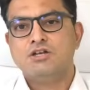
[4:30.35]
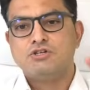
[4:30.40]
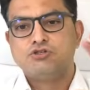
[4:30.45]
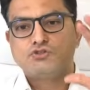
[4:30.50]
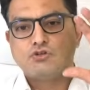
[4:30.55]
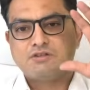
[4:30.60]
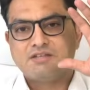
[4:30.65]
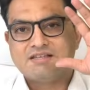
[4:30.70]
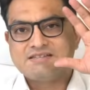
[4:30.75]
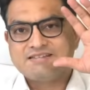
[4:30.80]

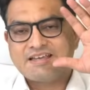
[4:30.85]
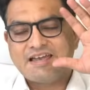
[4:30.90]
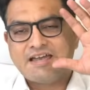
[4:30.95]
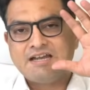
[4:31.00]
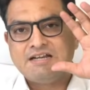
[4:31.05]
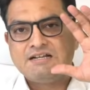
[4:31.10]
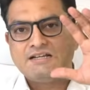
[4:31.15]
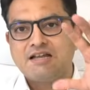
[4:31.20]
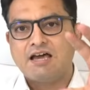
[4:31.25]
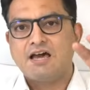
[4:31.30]
So this
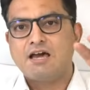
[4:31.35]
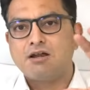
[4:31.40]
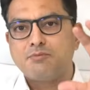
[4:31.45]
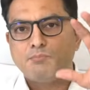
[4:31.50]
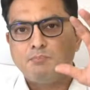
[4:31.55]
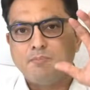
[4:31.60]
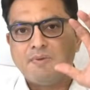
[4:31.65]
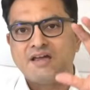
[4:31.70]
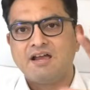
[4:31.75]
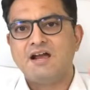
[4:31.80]
entire
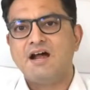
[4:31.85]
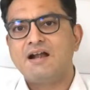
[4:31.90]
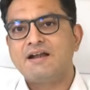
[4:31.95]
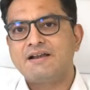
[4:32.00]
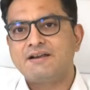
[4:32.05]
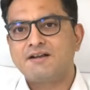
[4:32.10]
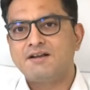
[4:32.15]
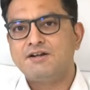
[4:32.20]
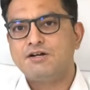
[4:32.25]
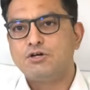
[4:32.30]
mega
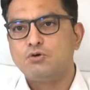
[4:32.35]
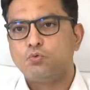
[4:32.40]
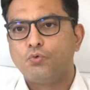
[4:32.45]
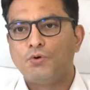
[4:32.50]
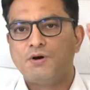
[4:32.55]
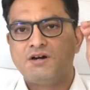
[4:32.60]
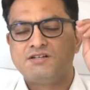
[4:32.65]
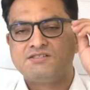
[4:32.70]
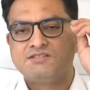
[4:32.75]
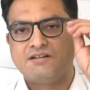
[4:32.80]
trend
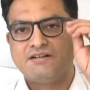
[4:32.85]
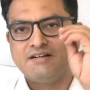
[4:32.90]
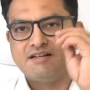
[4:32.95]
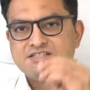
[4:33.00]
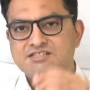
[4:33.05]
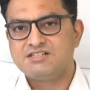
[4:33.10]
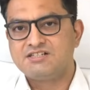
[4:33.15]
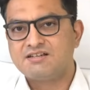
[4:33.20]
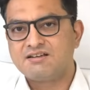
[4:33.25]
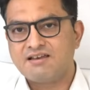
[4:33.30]
towards
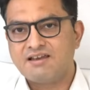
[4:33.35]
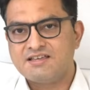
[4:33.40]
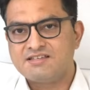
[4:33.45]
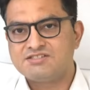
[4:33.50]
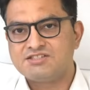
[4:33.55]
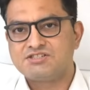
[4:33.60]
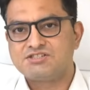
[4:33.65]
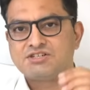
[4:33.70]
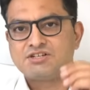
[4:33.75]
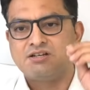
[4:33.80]

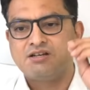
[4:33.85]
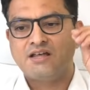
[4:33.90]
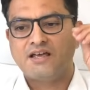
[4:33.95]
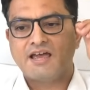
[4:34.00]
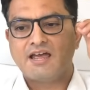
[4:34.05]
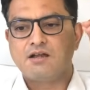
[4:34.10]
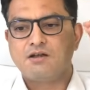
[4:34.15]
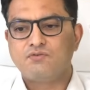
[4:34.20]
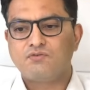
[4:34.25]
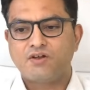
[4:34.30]
digitalization
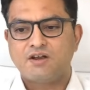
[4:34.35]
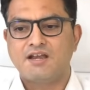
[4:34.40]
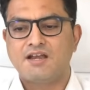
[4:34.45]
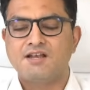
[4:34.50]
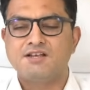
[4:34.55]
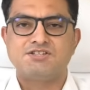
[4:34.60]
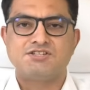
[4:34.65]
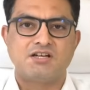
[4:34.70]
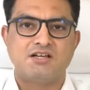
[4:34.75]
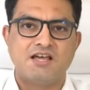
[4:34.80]
and
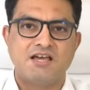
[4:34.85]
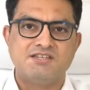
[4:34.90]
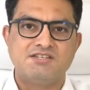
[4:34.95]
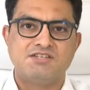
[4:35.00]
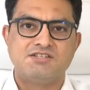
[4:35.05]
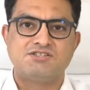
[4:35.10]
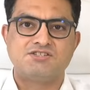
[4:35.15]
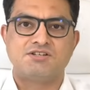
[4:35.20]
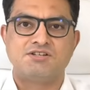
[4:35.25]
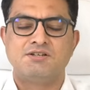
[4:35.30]

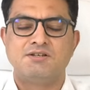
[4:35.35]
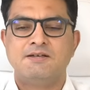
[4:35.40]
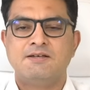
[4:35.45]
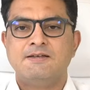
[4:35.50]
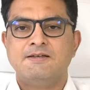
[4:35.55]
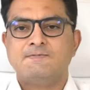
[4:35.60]
financialization